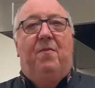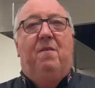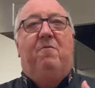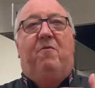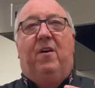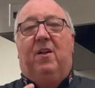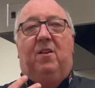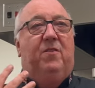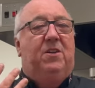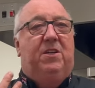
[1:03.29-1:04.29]
the
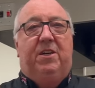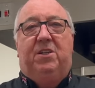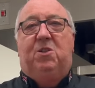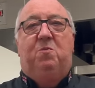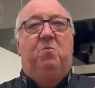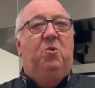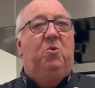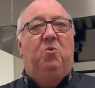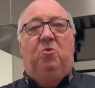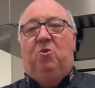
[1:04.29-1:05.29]
velvety,
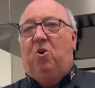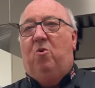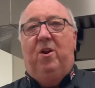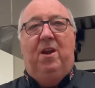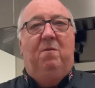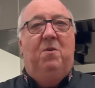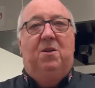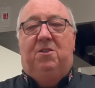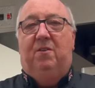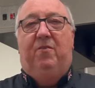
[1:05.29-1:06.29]
smooth
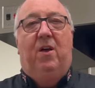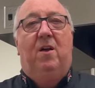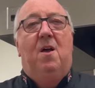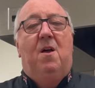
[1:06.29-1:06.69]
creaminess of the,